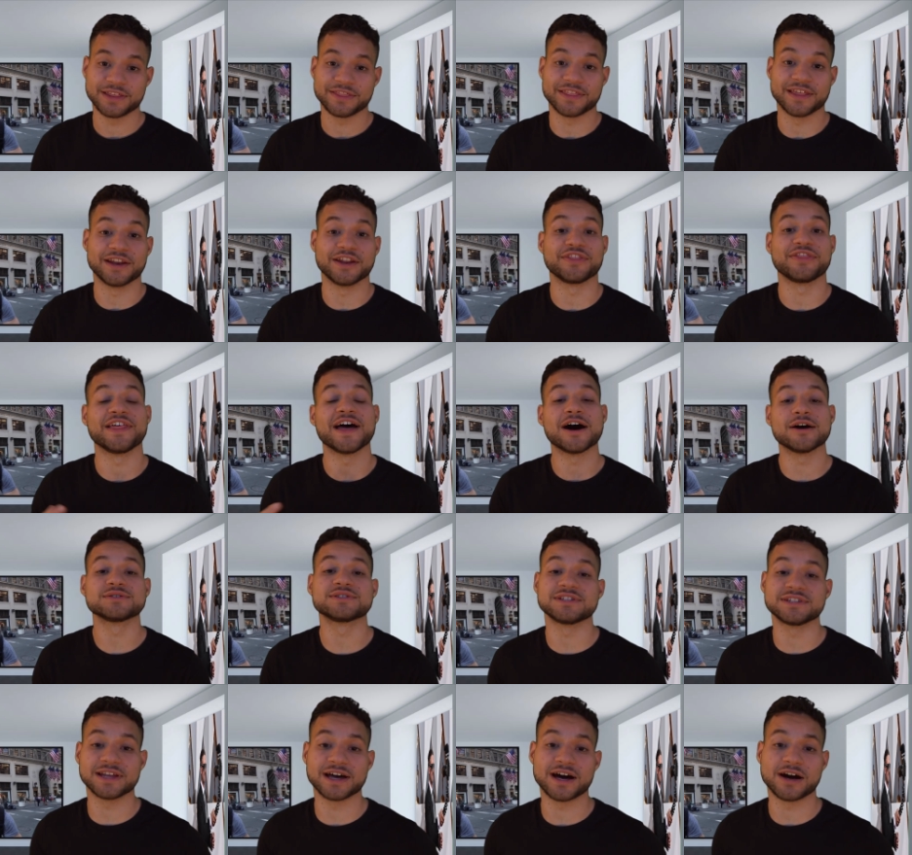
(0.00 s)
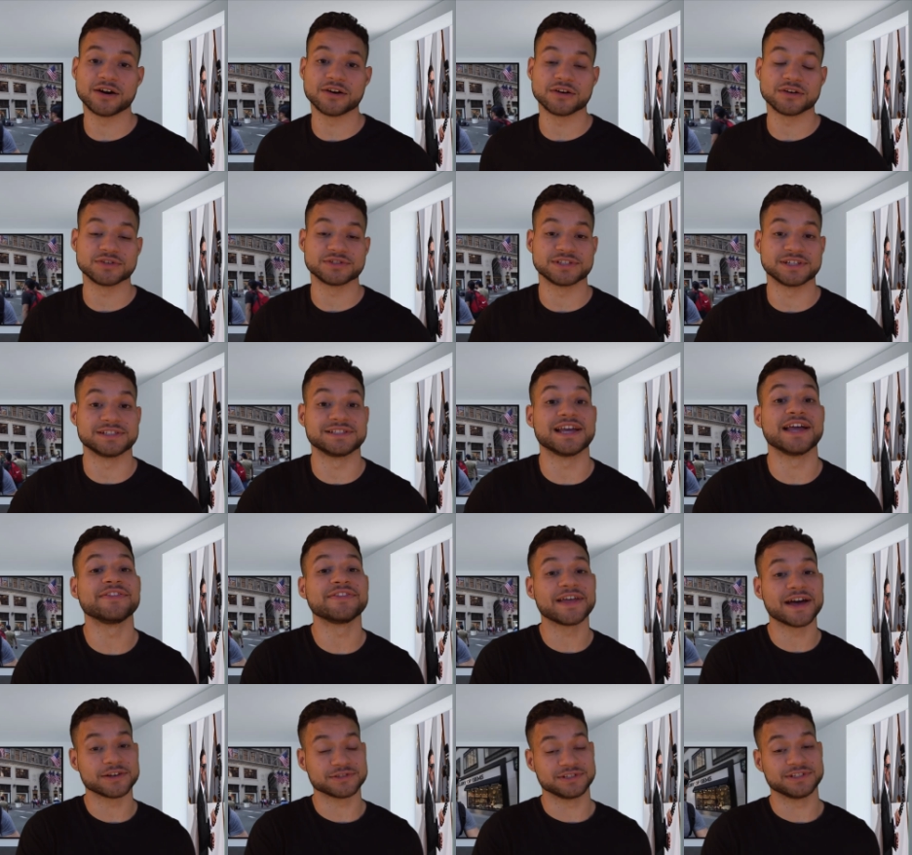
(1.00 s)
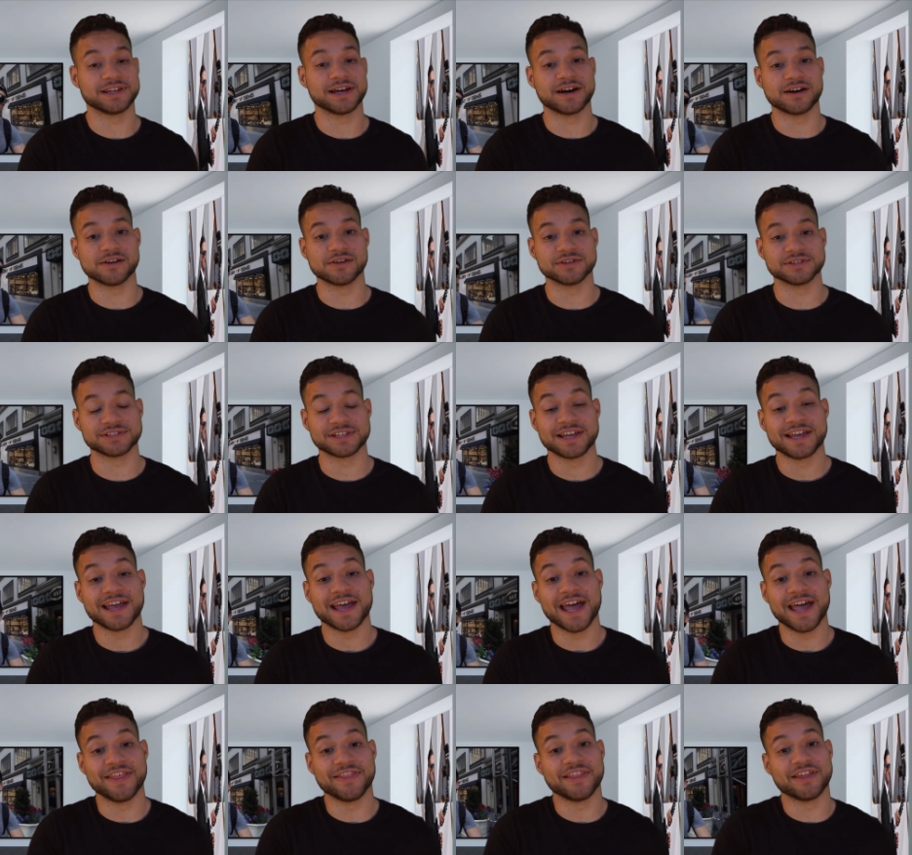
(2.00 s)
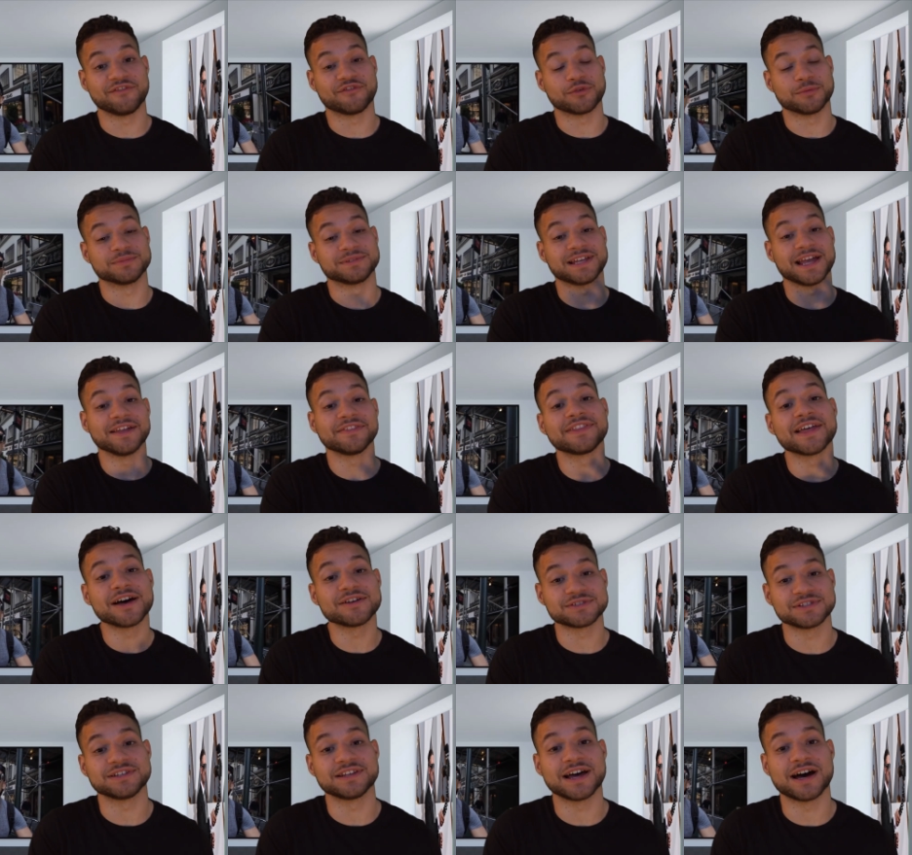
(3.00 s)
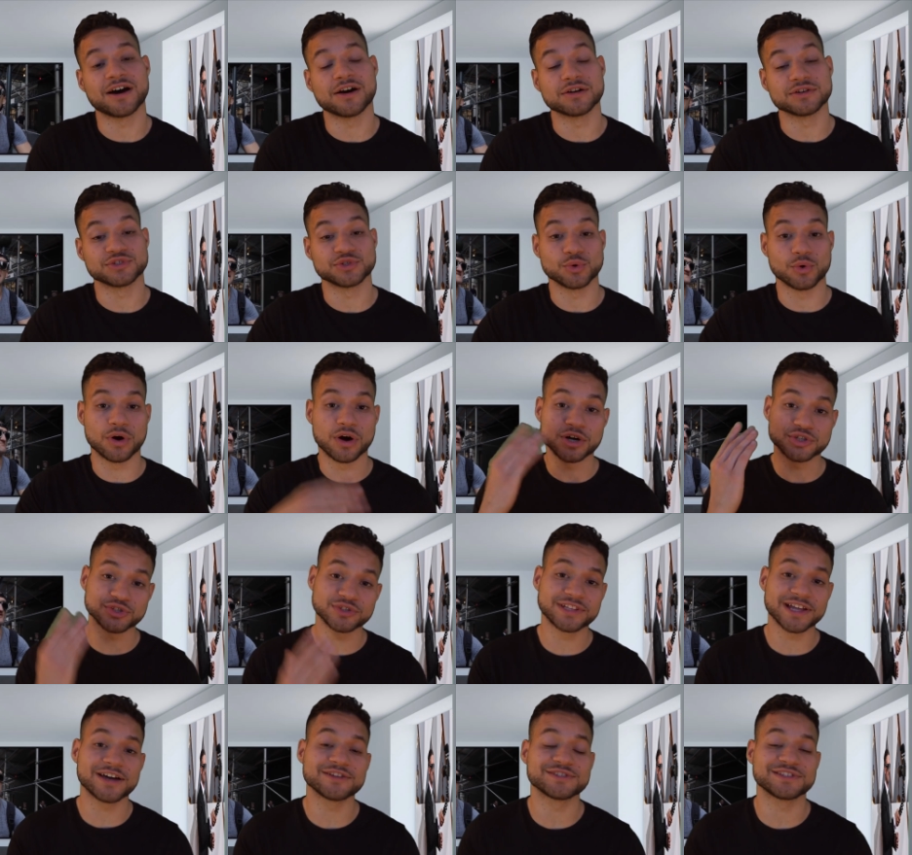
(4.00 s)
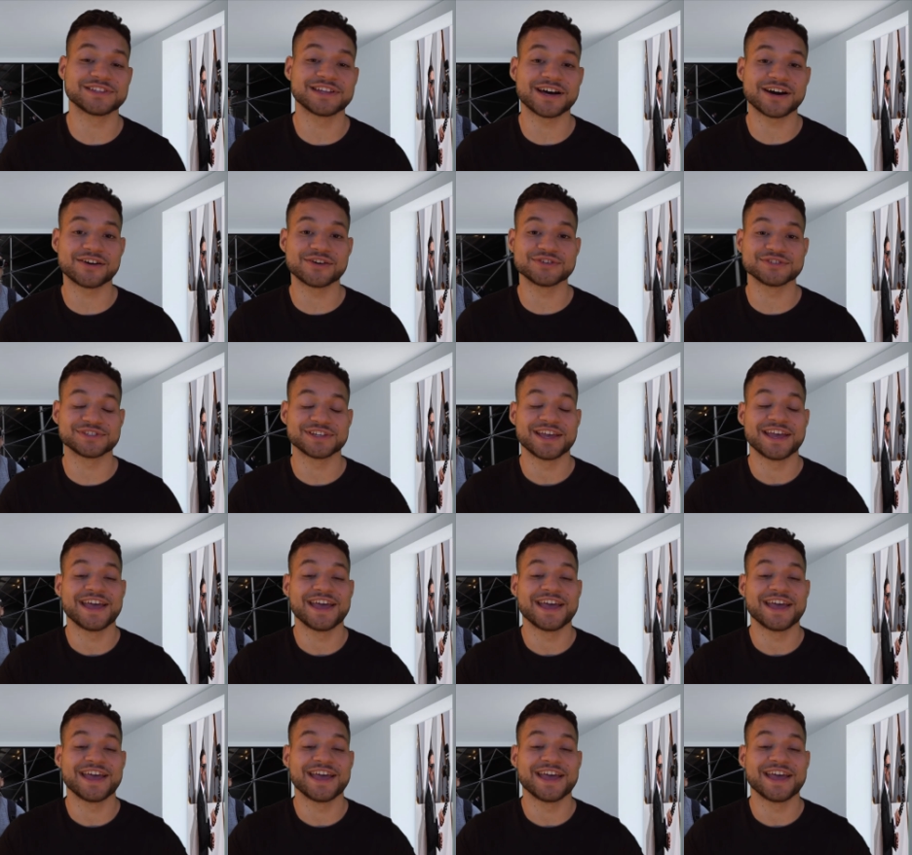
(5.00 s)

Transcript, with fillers: then $1,000 to $10,000, and then from $10,000 to $100,000,